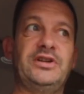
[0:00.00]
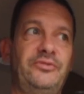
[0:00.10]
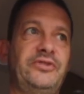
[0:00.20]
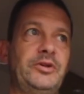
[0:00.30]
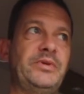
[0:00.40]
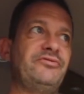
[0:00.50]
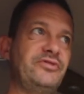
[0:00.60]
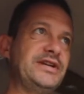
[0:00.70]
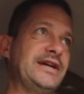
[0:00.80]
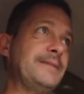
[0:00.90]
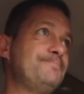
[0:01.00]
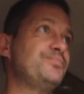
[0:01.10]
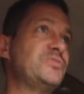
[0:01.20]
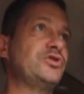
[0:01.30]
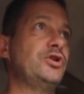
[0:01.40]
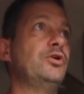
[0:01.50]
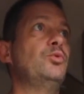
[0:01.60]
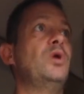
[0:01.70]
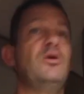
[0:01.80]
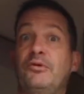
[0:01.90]
We did film, every day. day. Yeah. So
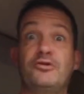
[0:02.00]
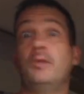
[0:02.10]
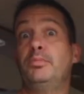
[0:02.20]
we've got